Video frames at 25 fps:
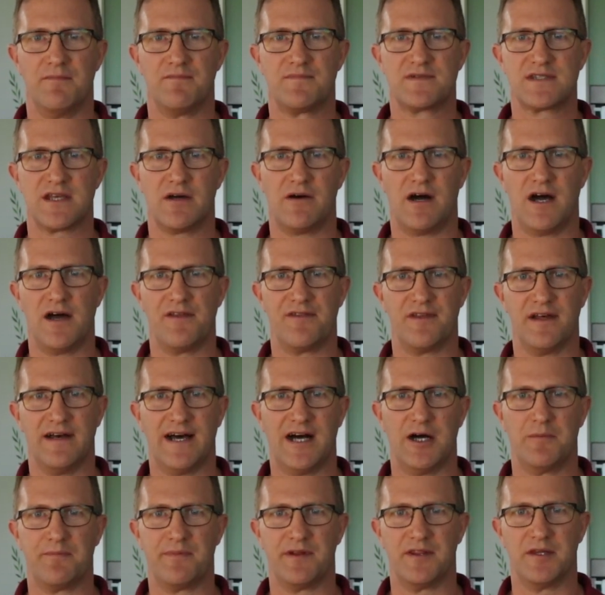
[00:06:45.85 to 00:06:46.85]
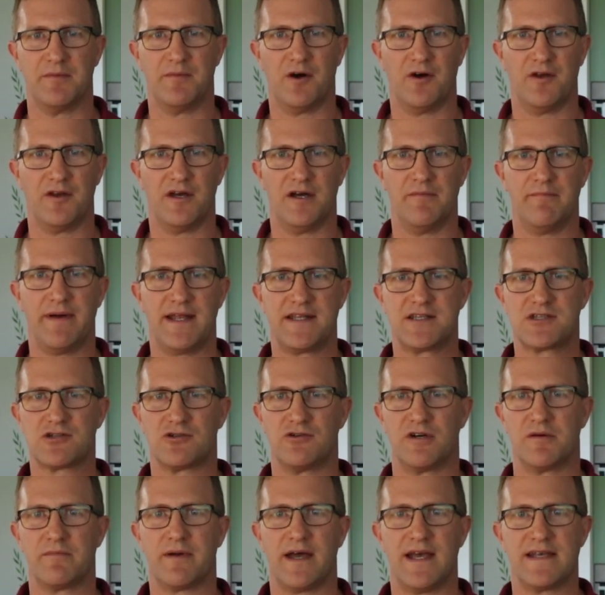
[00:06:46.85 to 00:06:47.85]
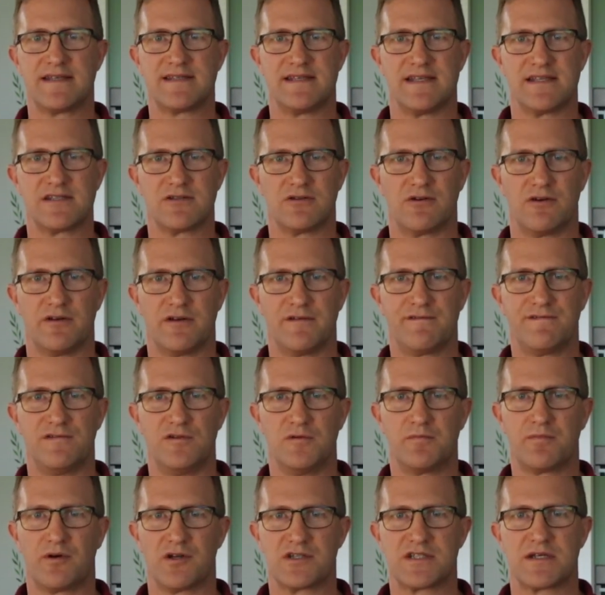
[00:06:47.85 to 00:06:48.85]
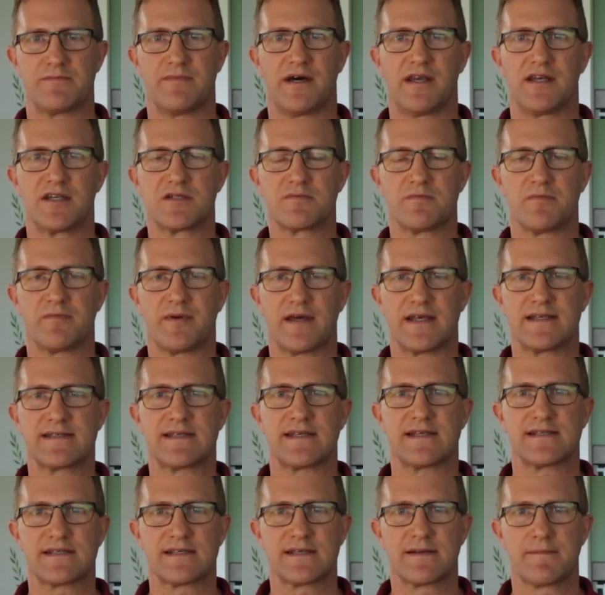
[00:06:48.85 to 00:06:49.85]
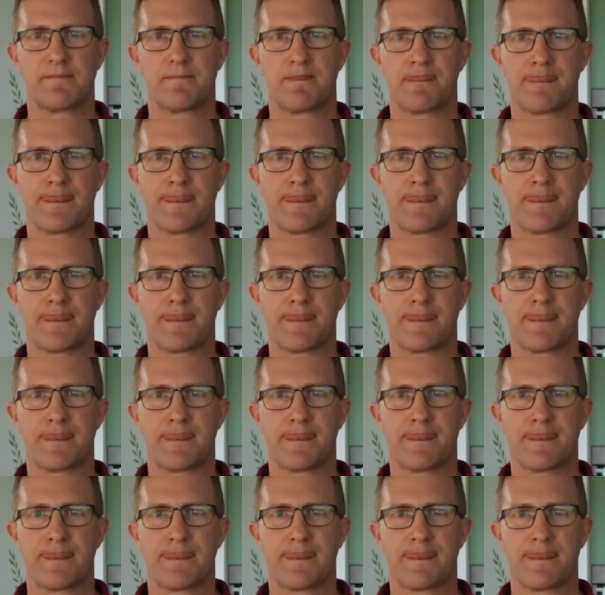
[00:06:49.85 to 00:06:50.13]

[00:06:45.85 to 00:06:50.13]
So either helping them on a mentoring basis or on a full project management basis.